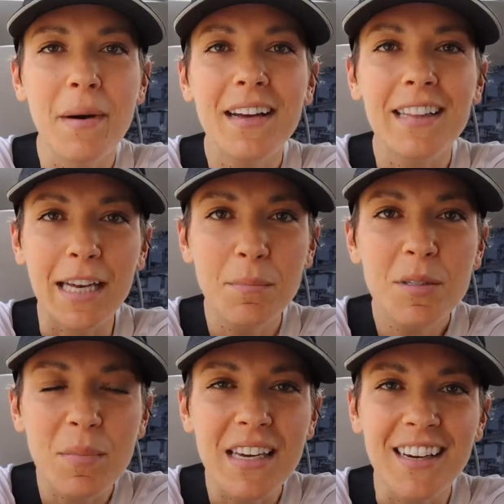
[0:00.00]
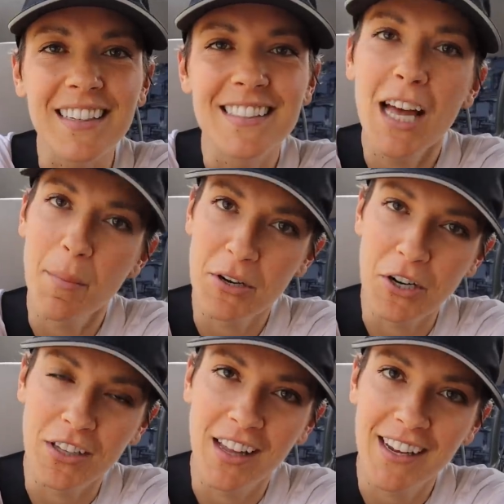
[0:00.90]
my clips because I'm a
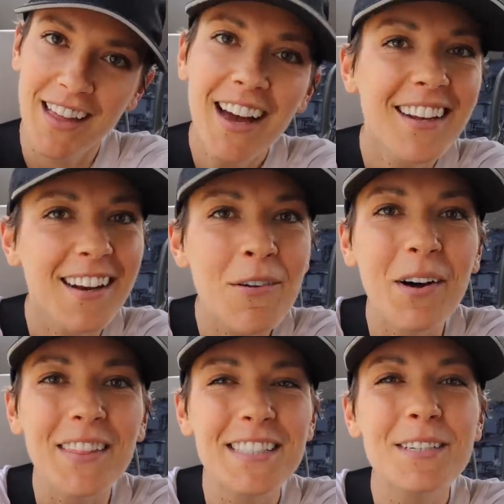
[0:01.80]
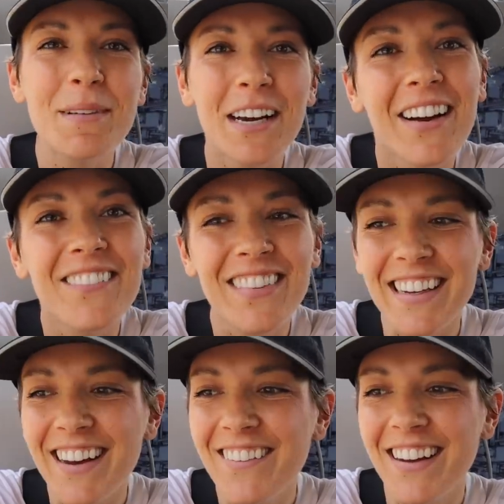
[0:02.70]
nerd like that and I want this to be a great
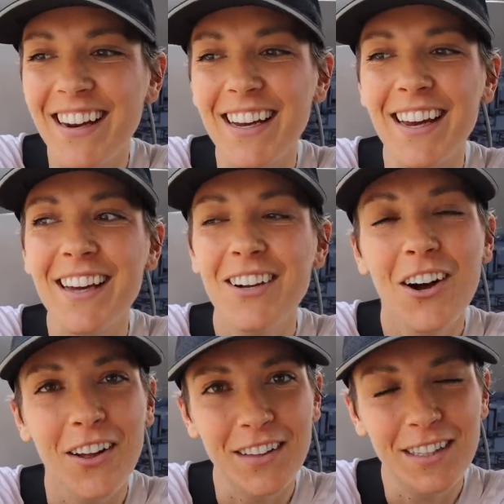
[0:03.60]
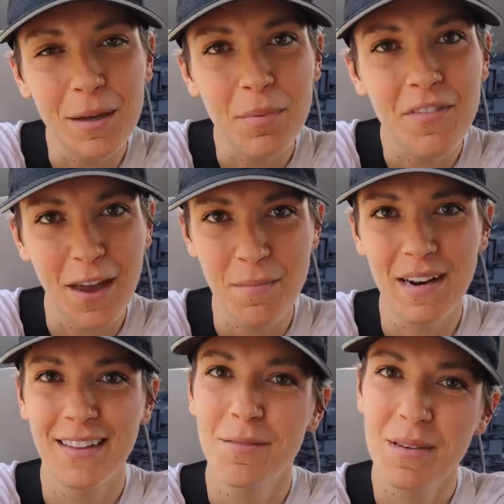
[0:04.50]
video, and I caught the clip of Eamon at the